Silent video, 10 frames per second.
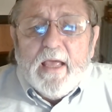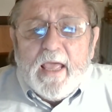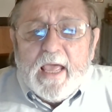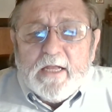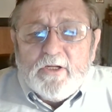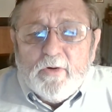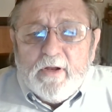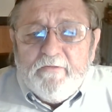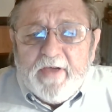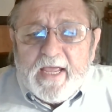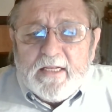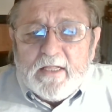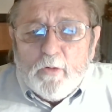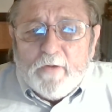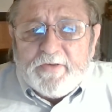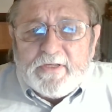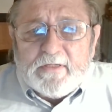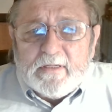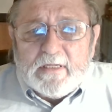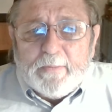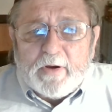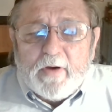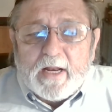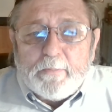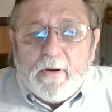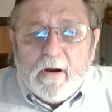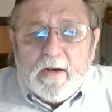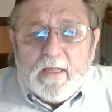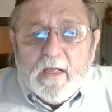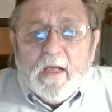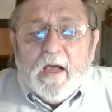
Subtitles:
and to invade the offices of the Democratic Party.